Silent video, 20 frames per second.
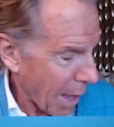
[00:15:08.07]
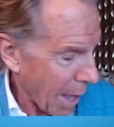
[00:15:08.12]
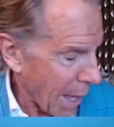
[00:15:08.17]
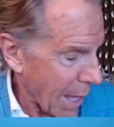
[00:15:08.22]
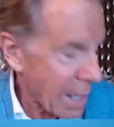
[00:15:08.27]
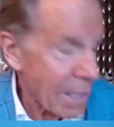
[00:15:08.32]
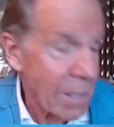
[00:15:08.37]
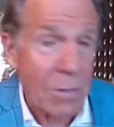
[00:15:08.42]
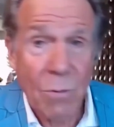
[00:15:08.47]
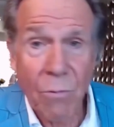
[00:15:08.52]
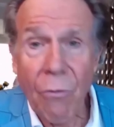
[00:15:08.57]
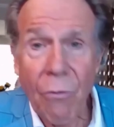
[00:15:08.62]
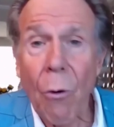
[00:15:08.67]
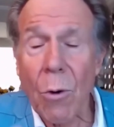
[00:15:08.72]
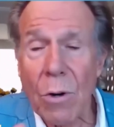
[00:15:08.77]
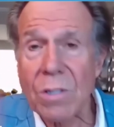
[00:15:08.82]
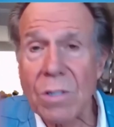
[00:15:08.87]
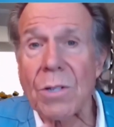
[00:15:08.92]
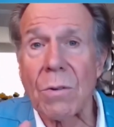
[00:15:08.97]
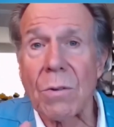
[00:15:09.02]
and he's
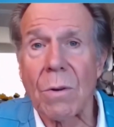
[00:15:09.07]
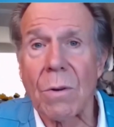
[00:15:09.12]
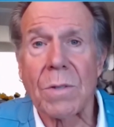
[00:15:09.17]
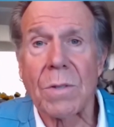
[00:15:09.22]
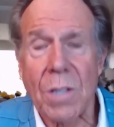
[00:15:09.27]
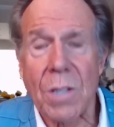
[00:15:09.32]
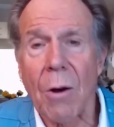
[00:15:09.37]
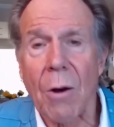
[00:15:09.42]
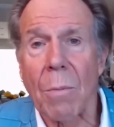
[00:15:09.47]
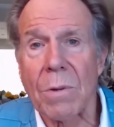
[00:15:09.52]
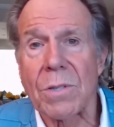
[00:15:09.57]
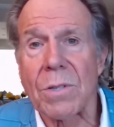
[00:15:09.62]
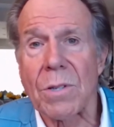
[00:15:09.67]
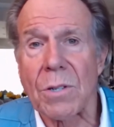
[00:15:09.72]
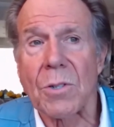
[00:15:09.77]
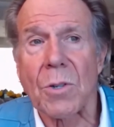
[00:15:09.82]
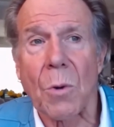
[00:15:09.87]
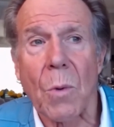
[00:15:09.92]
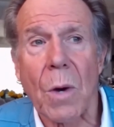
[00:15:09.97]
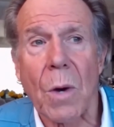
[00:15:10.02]
forced into a terrible
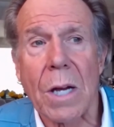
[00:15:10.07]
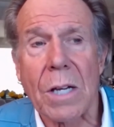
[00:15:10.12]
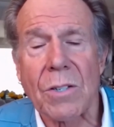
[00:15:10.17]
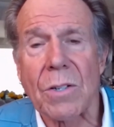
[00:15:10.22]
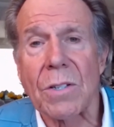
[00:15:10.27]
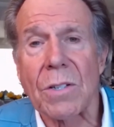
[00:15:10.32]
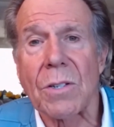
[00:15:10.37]
situation.